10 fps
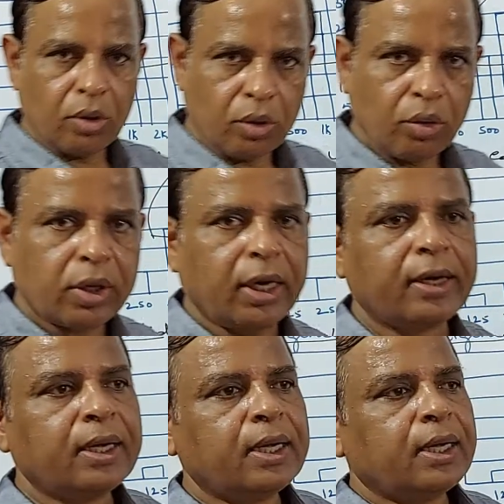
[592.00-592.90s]
Okay,
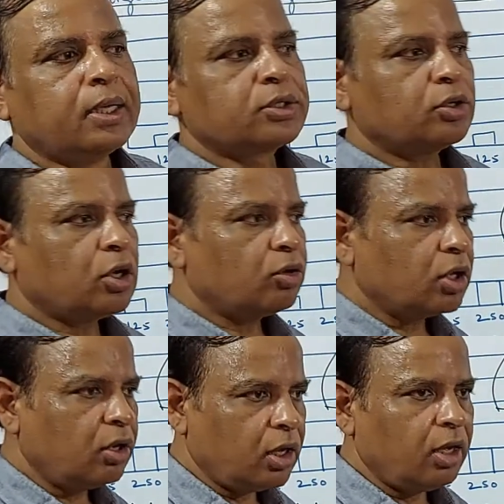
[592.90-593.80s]
so now
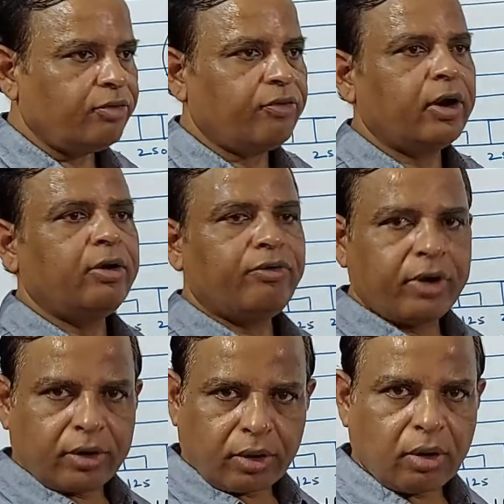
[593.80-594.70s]
if
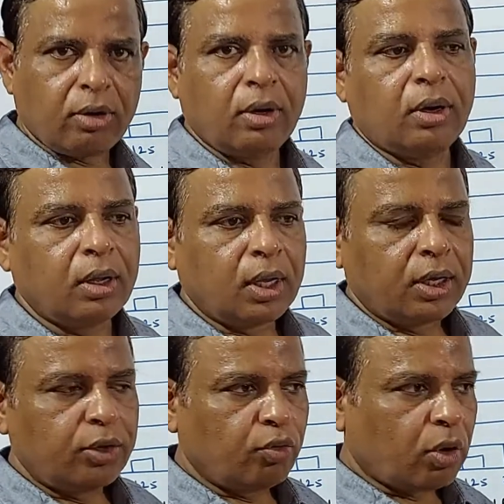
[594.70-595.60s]
at all
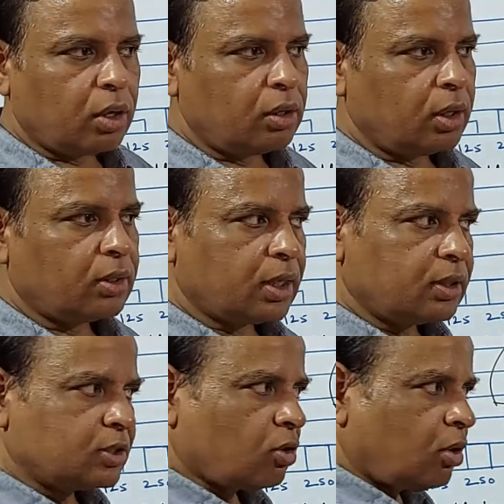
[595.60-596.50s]
you want
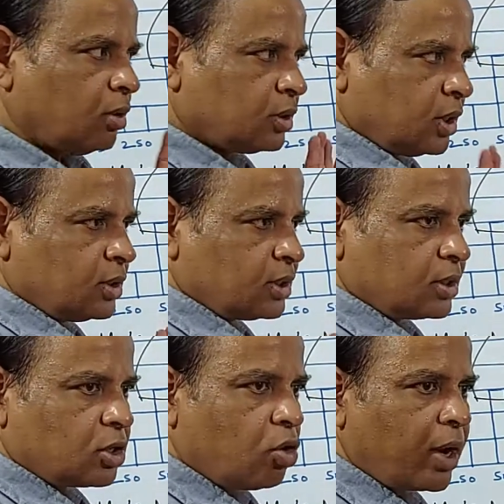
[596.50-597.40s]
the
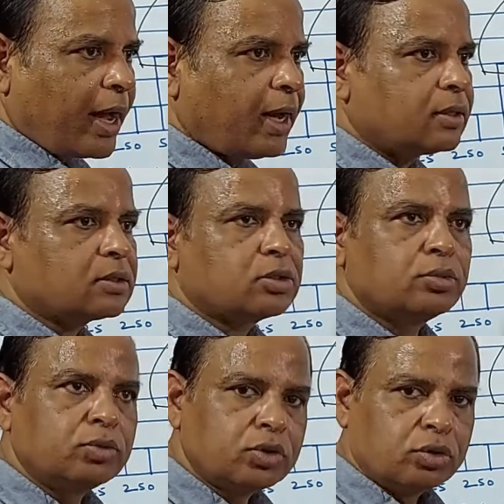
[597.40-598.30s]
song has to
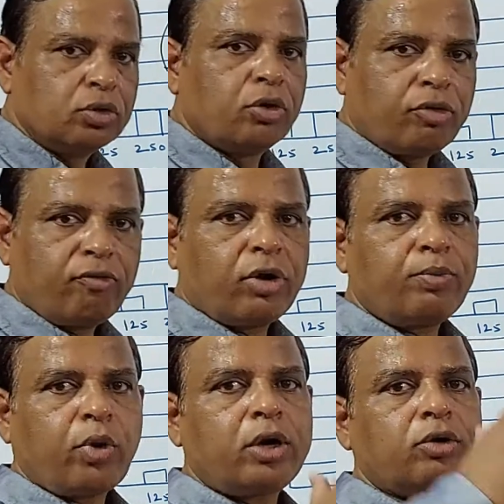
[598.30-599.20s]
move from one
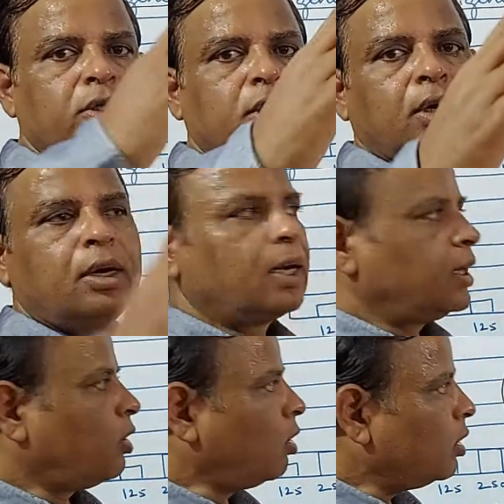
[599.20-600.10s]
point to other,
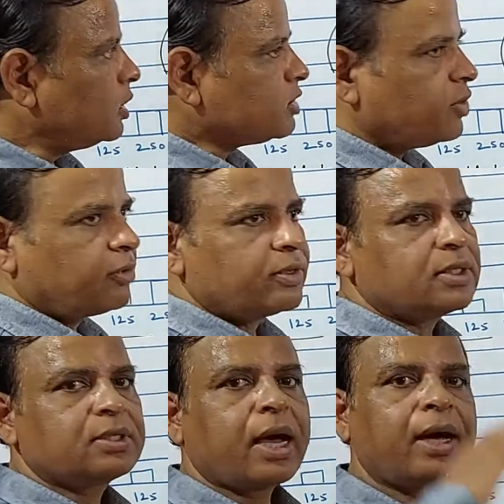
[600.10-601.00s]
all these
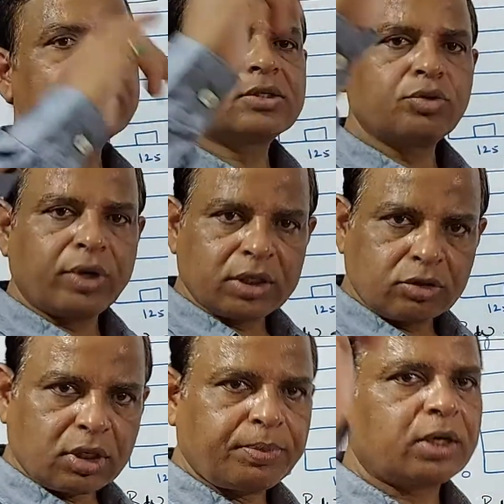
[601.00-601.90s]
frequencies has to reach
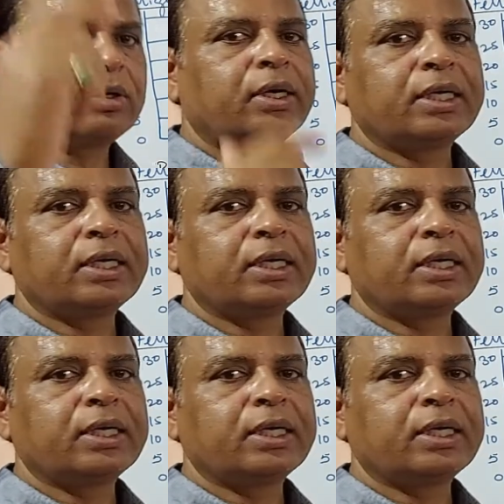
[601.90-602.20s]
to that particular